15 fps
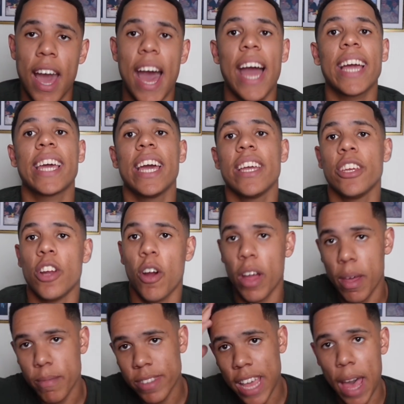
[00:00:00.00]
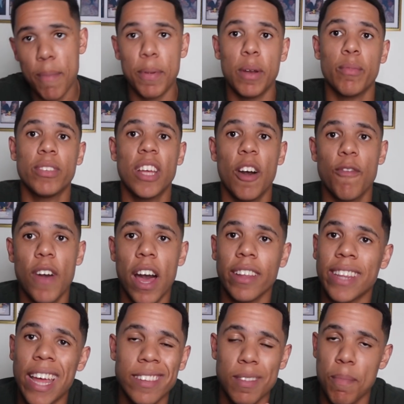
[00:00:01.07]
I get, him tapping himself
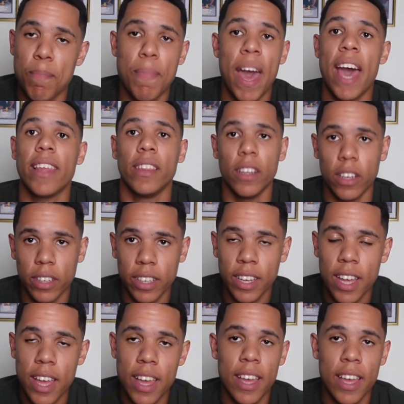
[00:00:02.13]
out. That's a bad look.